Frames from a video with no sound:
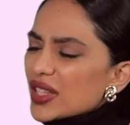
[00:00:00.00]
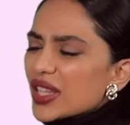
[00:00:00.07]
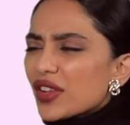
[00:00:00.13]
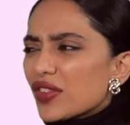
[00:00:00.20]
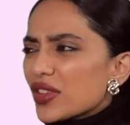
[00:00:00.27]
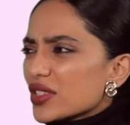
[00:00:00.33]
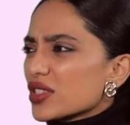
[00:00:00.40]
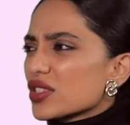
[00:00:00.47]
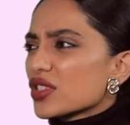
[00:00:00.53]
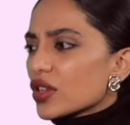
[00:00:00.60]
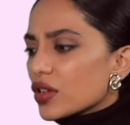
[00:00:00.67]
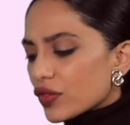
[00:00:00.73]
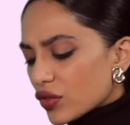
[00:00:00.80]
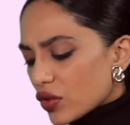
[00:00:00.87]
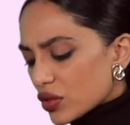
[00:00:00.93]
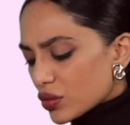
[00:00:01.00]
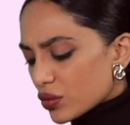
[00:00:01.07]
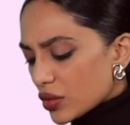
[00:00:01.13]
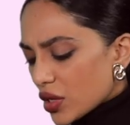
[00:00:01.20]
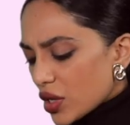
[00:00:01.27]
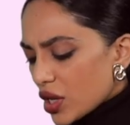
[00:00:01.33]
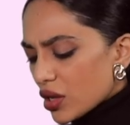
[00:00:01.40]
Netflix and chill, of course.
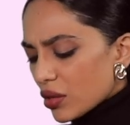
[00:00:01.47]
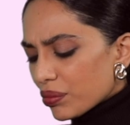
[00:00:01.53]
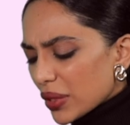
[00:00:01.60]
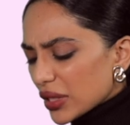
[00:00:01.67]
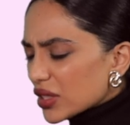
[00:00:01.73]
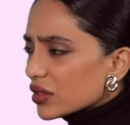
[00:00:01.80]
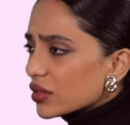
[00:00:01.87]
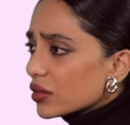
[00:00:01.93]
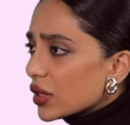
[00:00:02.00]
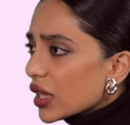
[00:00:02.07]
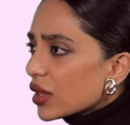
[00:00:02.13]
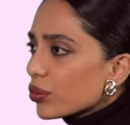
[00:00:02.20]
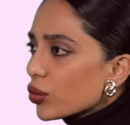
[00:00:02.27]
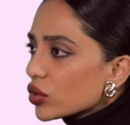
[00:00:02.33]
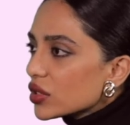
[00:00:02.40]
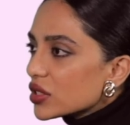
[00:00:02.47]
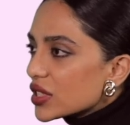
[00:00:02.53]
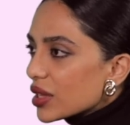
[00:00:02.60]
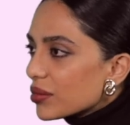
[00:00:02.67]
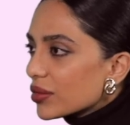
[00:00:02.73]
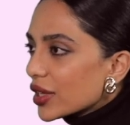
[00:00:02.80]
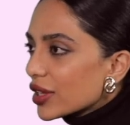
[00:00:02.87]
But they're both the
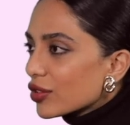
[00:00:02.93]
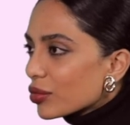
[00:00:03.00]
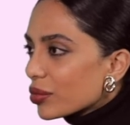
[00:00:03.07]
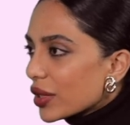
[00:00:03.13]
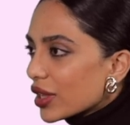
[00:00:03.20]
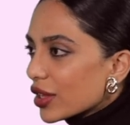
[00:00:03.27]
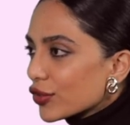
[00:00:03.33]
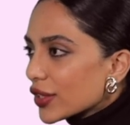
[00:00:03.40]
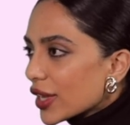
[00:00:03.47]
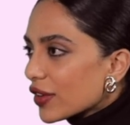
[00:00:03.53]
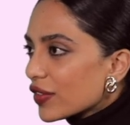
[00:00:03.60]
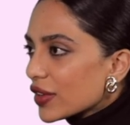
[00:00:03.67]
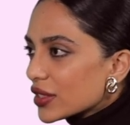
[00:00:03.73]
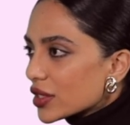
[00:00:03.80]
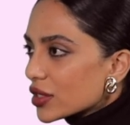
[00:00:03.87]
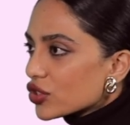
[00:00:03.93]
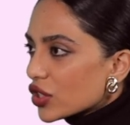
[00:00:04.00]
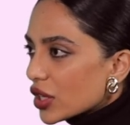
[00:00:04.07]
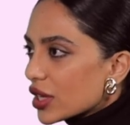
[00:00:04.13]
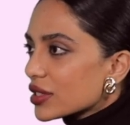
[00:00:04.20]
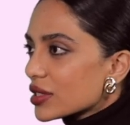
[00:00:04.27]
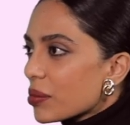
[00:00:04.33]
same thing to me. Your Netflix and
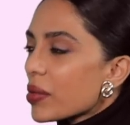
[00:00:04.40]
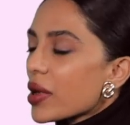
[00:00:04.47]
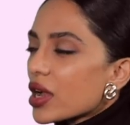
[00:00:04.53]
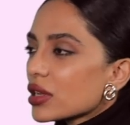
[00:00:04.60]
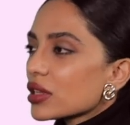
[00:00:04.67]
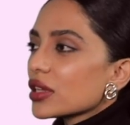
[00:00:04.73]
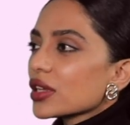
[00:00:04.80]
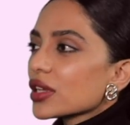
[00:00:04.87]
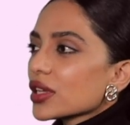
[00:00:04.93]
chill is a party.